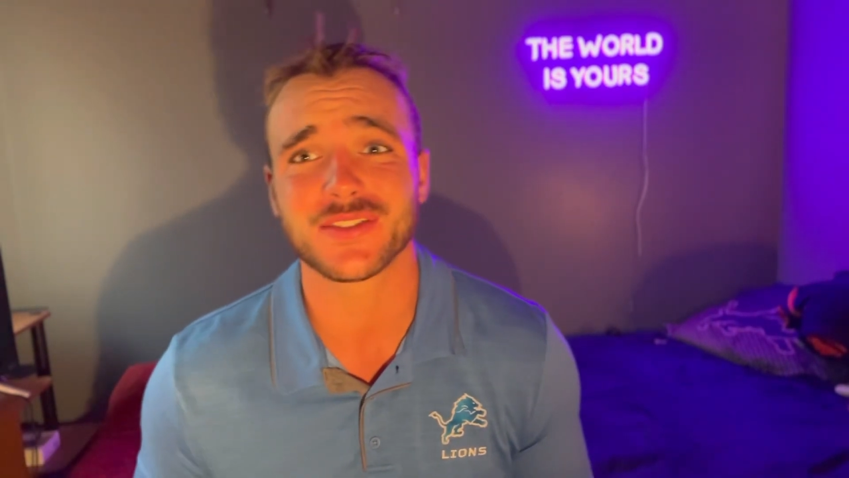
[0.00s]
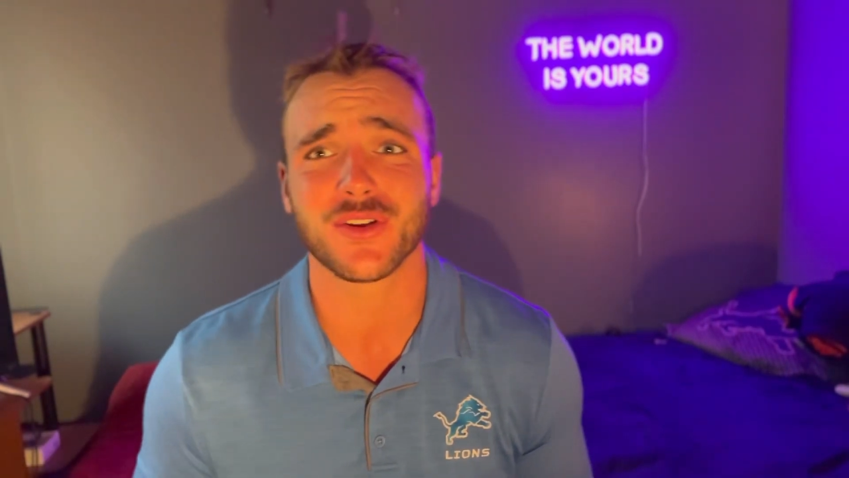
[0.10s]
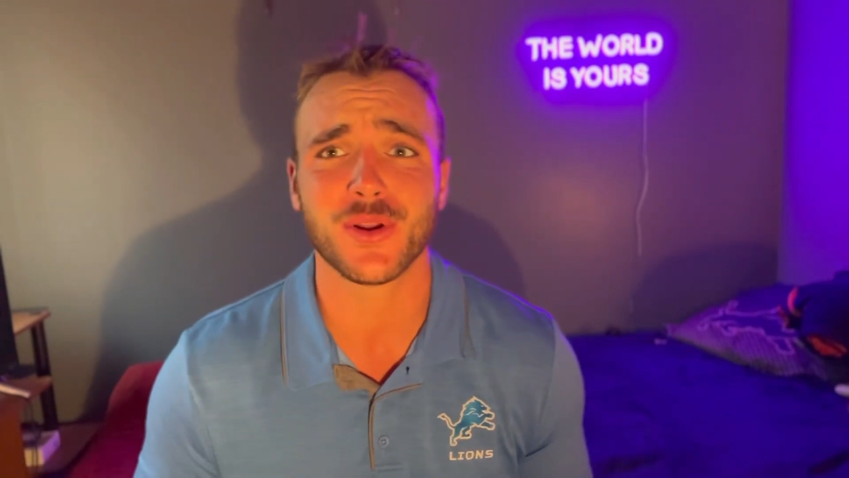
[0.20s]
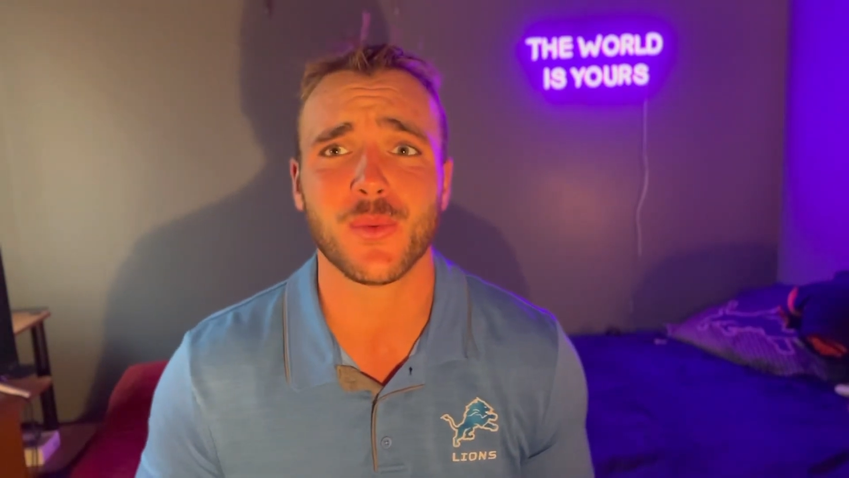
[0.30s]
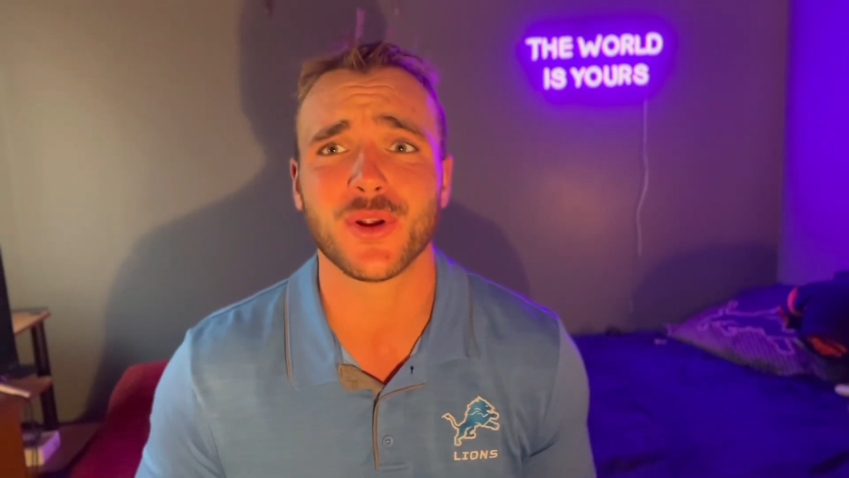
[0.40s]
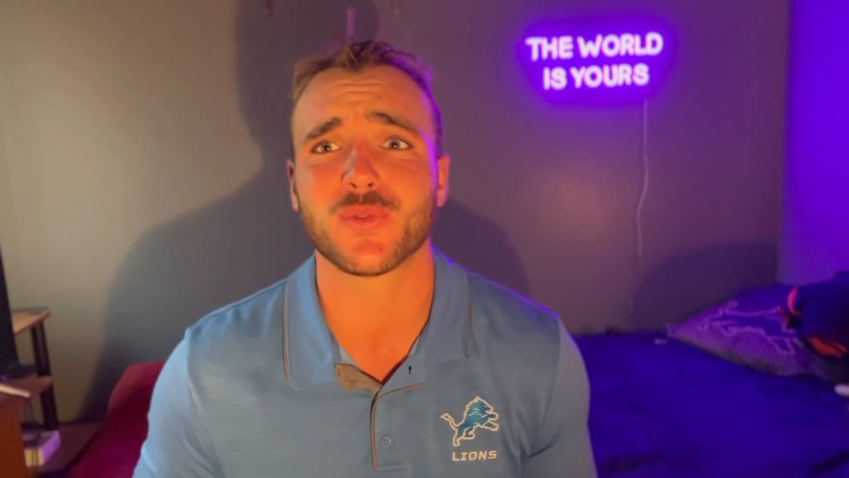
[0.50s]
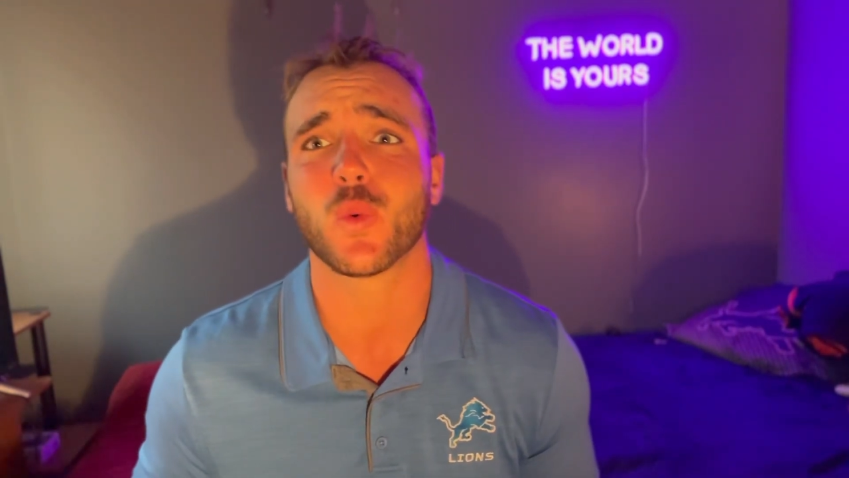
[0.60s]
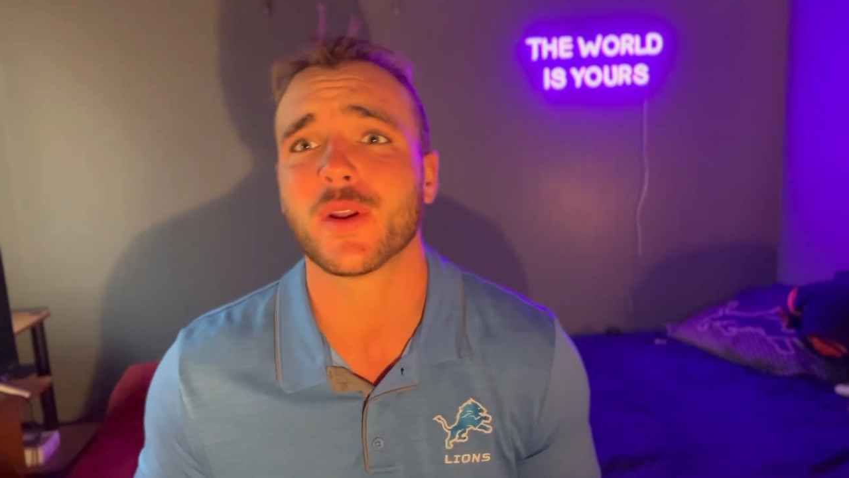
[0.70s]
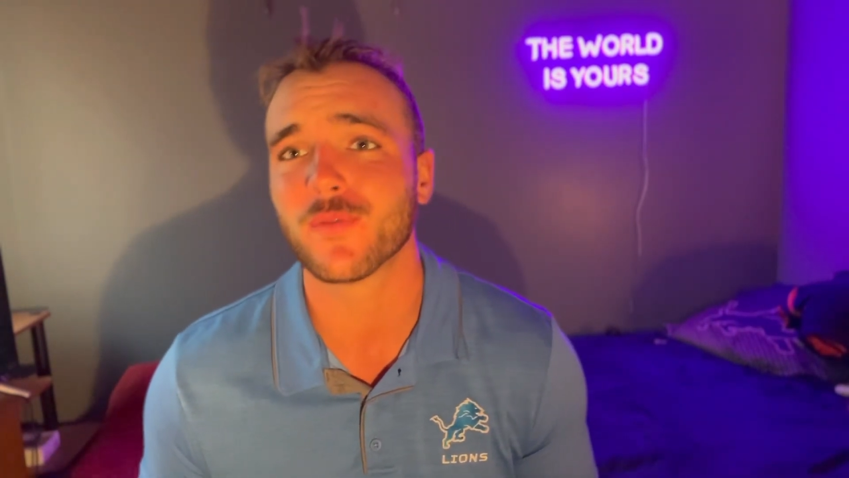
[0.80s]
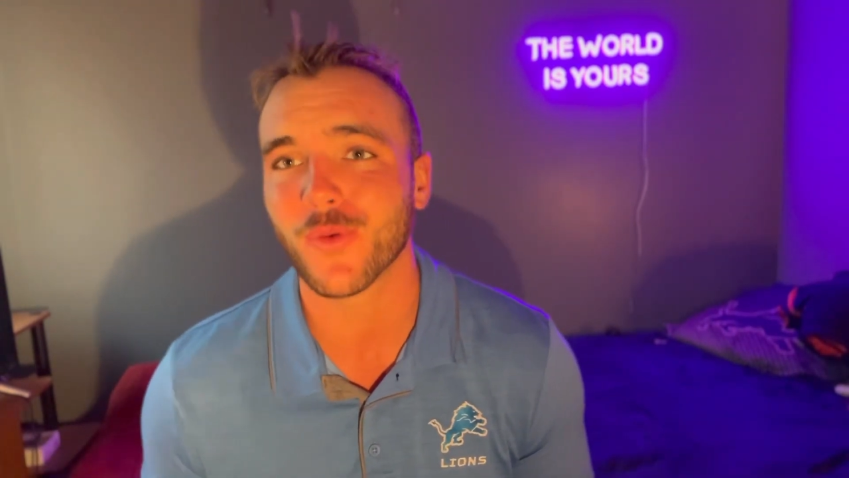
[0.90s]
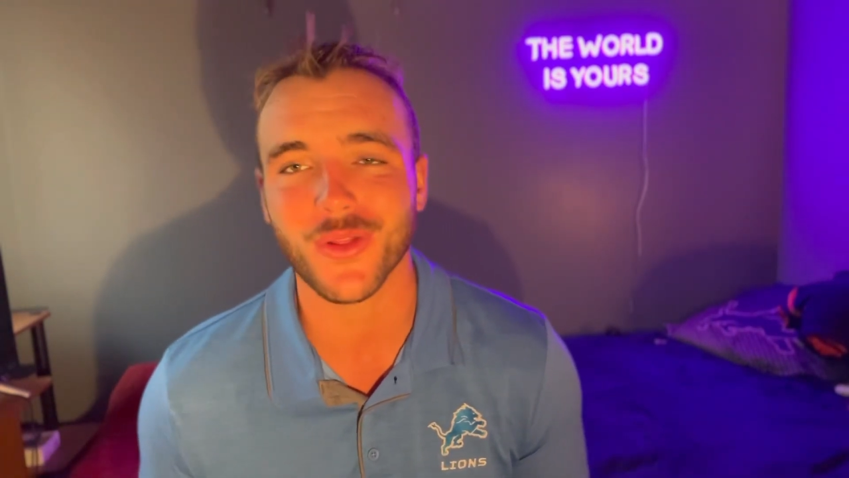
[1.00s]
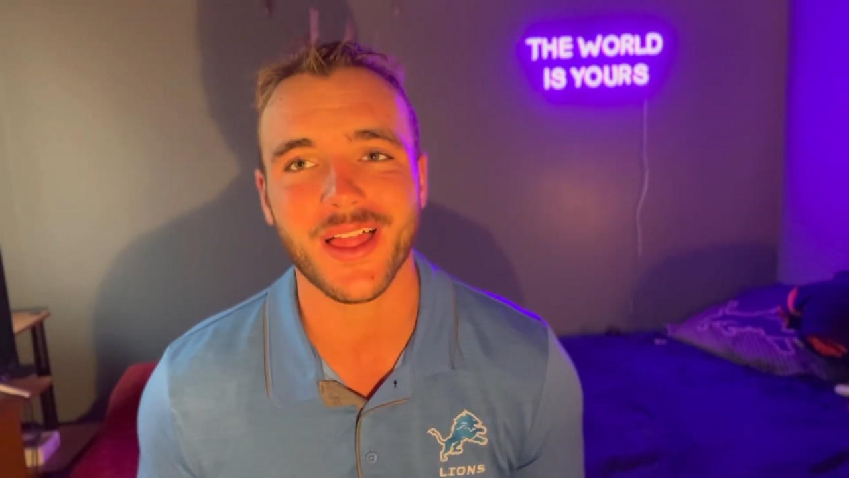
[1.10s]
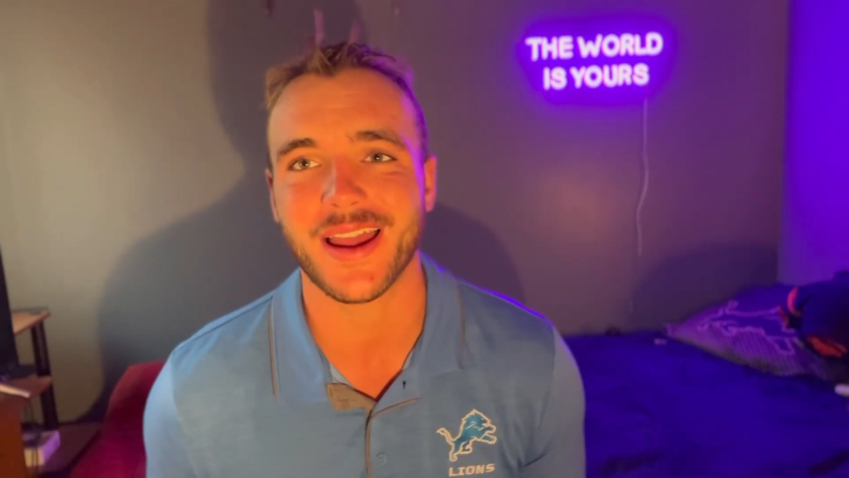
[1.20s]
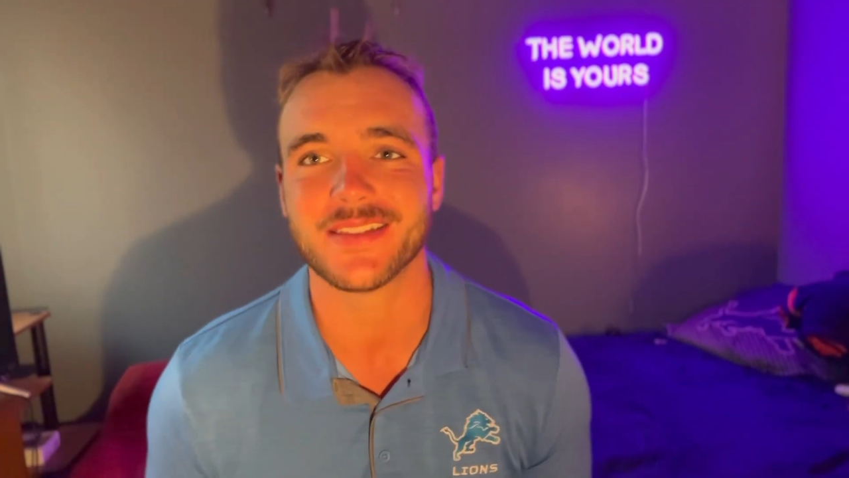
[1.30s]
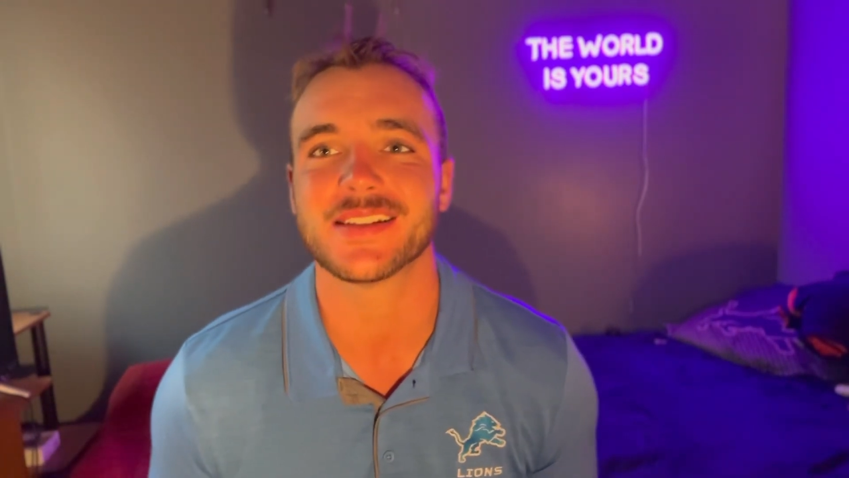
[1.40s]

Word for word: 31-24 Lions.